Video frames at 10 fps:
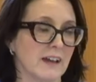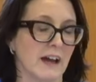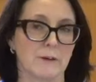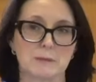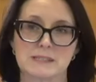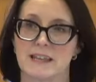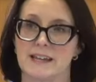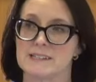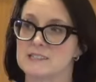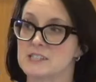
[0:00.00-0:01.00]
I would
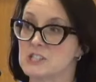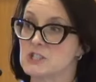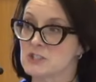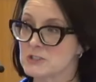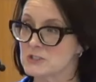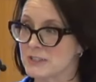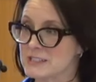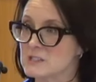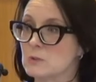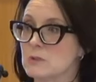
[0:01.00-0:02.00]
say, to teach children in
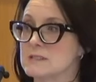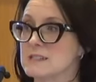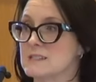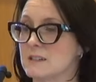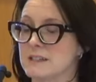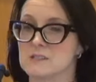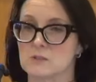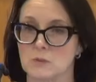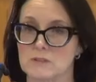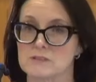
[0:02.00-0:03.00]
schools and to lead
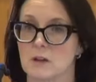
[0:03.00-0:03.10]
schools.